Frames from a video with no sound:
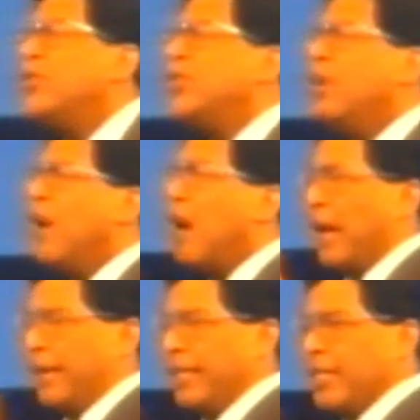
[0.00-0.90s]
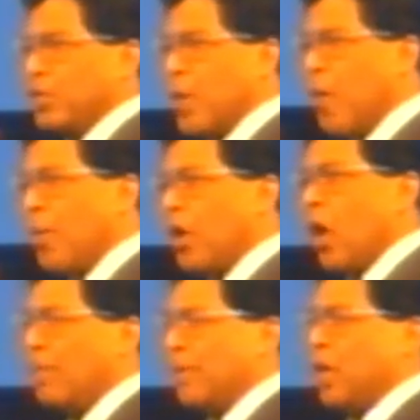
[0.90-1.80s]
to God. And that's why we
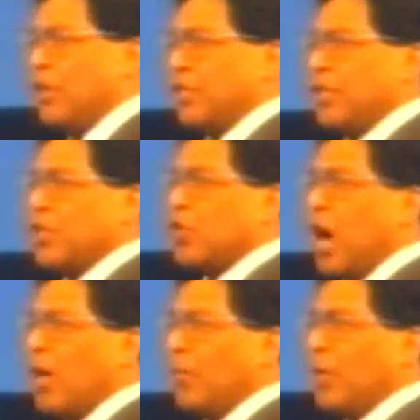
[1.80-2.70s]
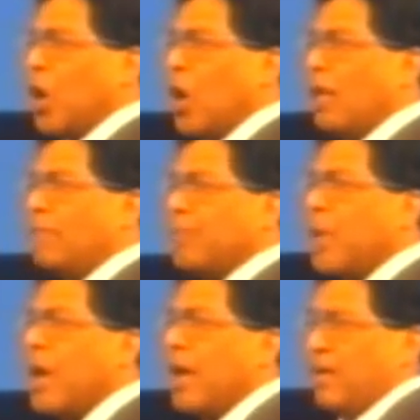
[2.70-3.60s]
call it, because it is God, we call it
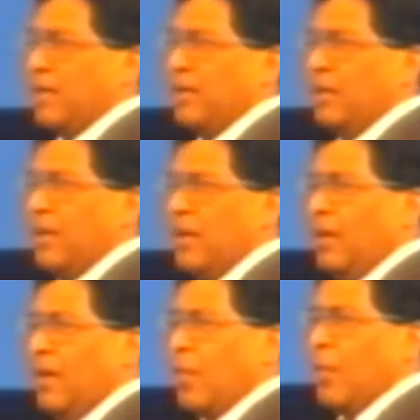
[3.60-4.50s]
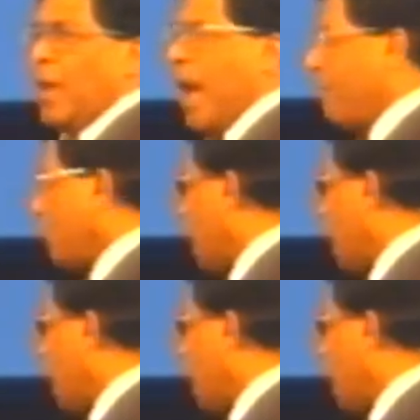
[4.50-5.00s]
prayer. When we have a